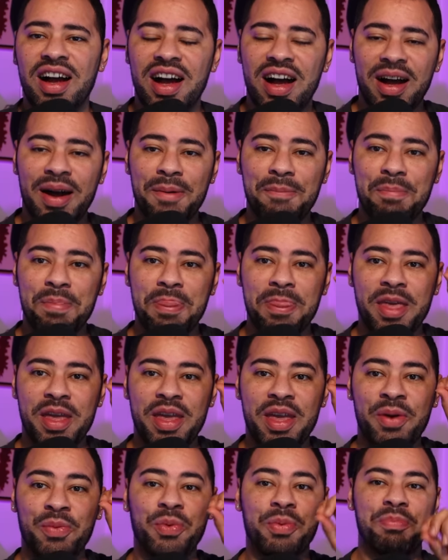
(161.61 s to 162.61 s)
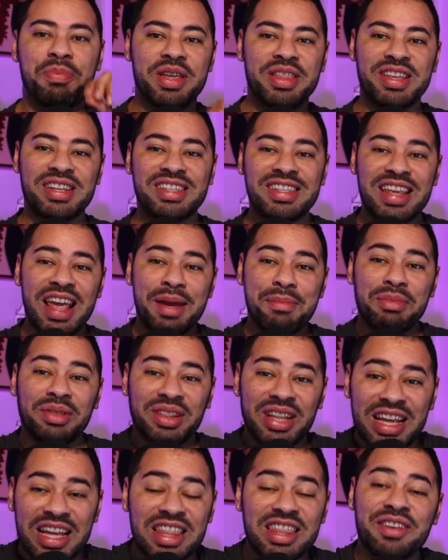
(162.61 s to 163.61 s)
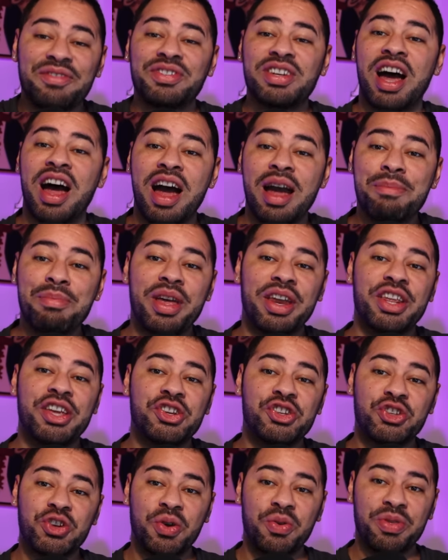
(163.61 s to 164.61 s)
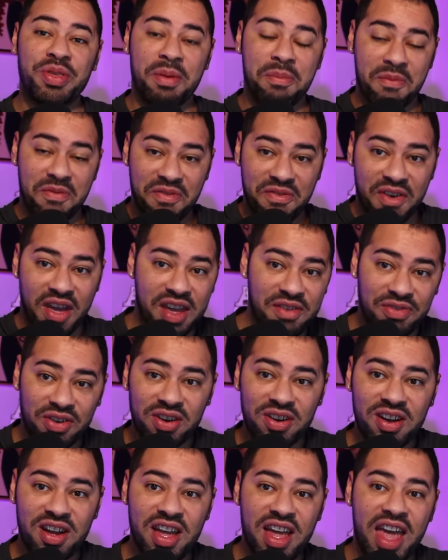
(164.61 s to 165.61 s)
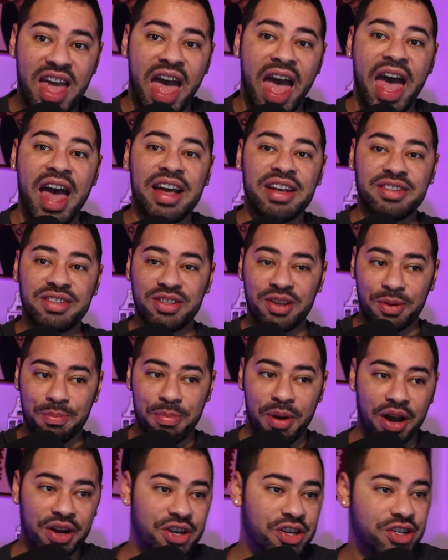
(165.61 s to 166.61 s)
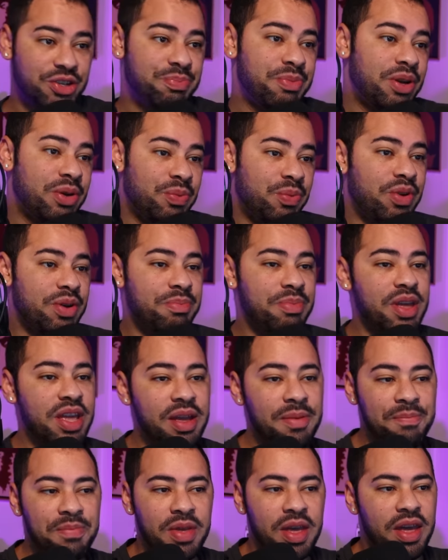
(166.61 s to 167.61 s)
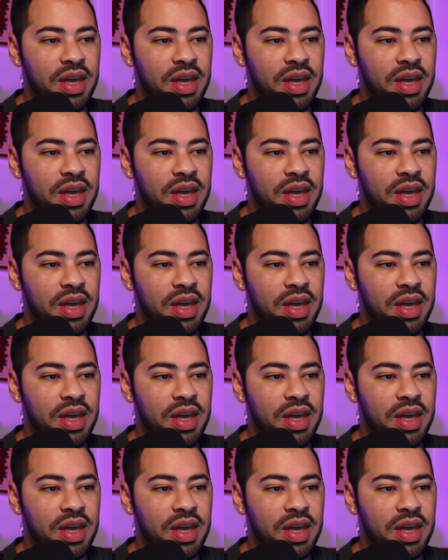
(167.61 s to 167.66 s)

it would be the same length of time that he showed them favor as their punishment would be.